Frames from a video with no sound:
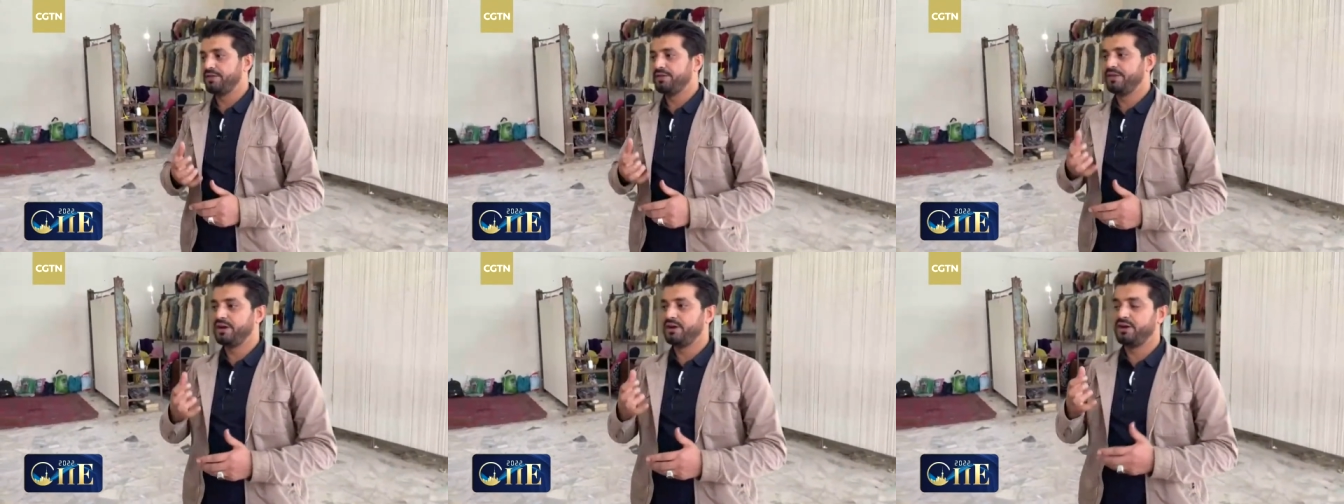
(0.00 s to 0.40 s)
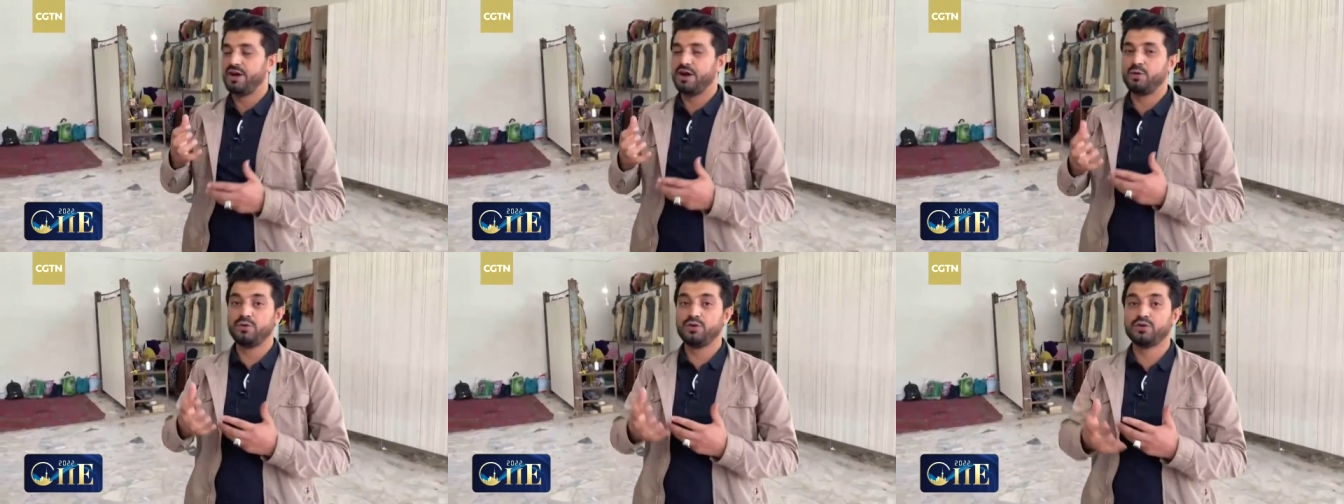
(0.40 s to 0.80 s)
they are
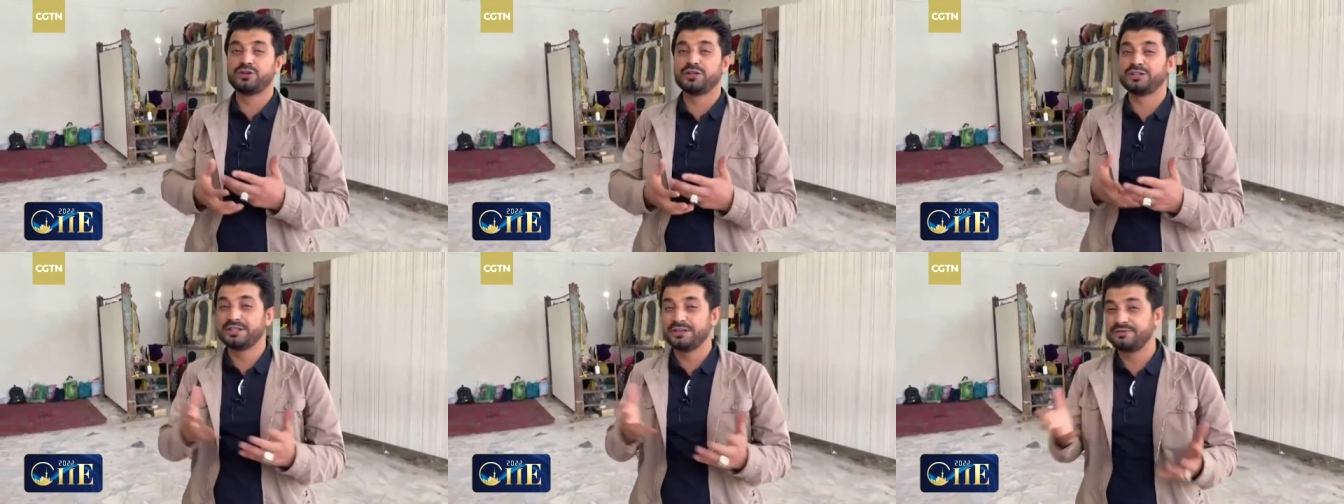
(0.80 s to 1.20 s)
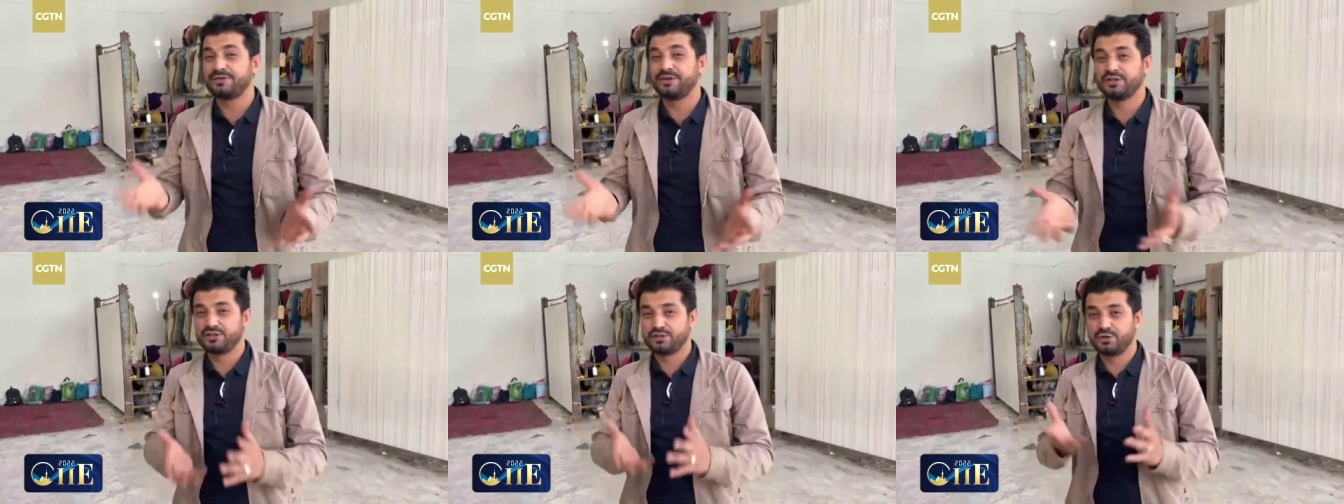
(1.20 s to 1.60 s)
now using
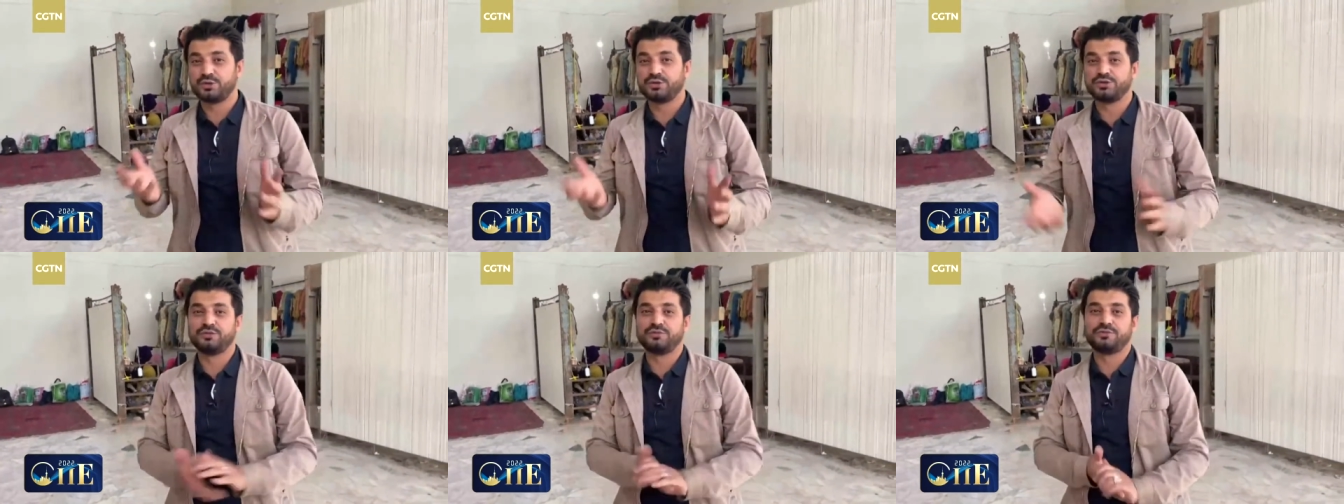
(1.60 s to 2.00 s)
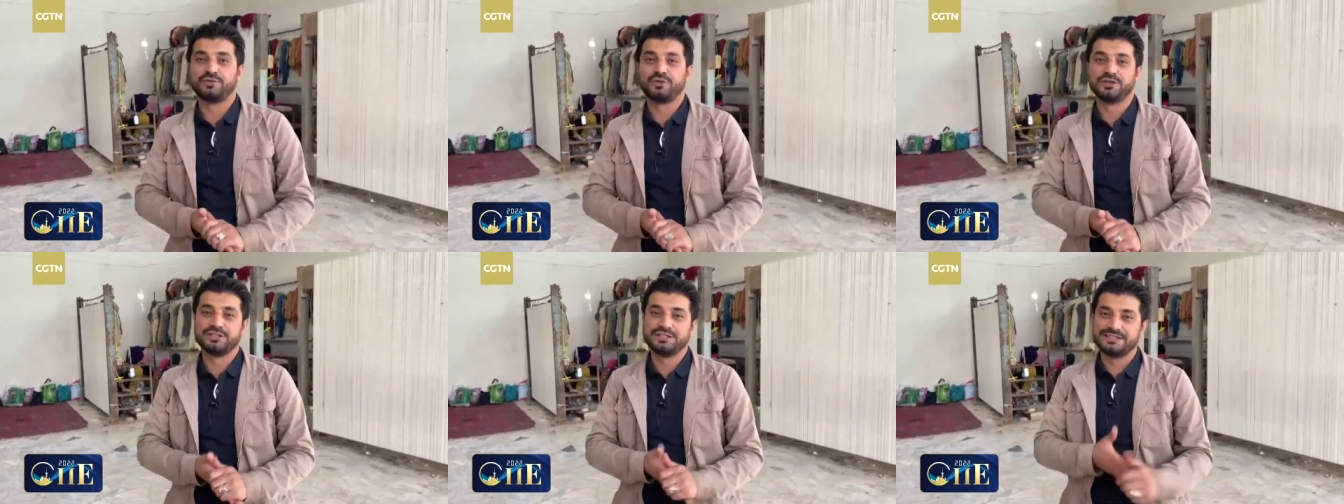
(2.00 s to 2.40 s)
different sort of
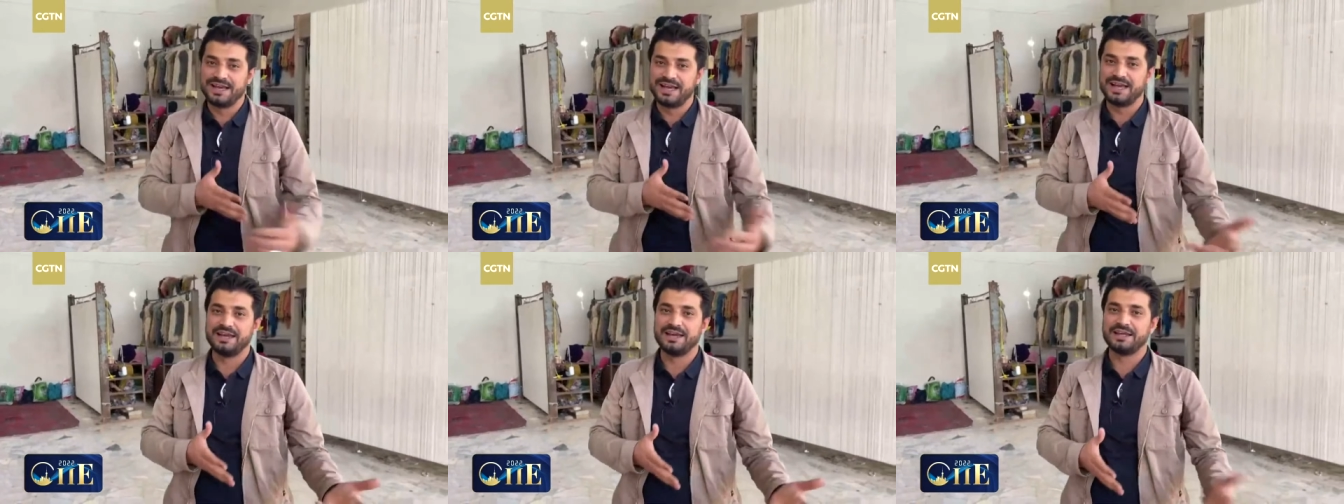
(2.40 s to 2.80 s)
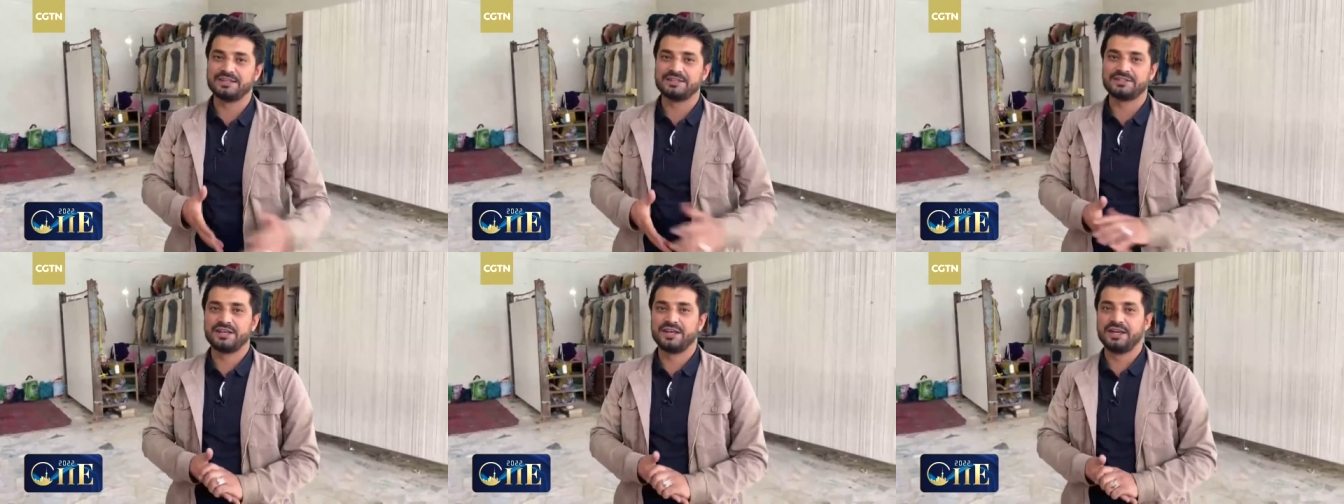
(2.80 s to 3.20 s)

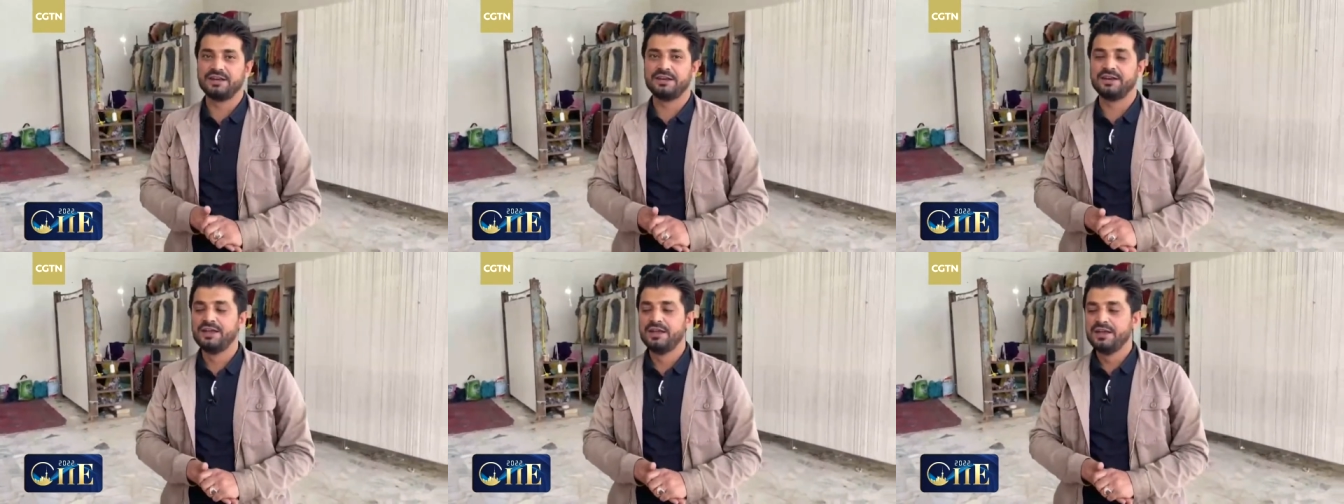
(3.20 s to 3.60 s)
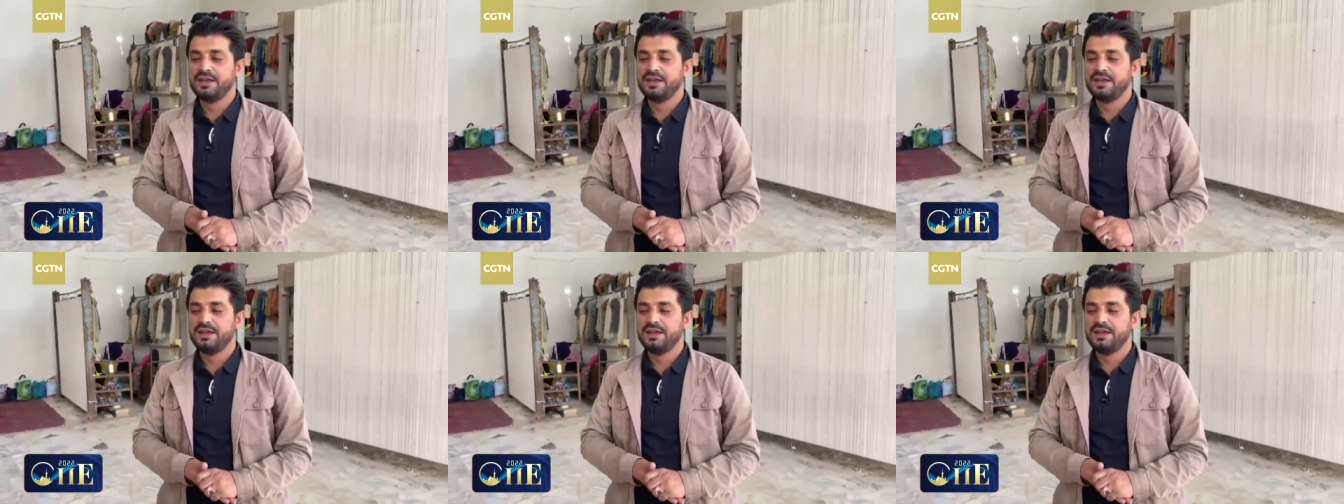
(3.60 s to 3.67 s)
designings and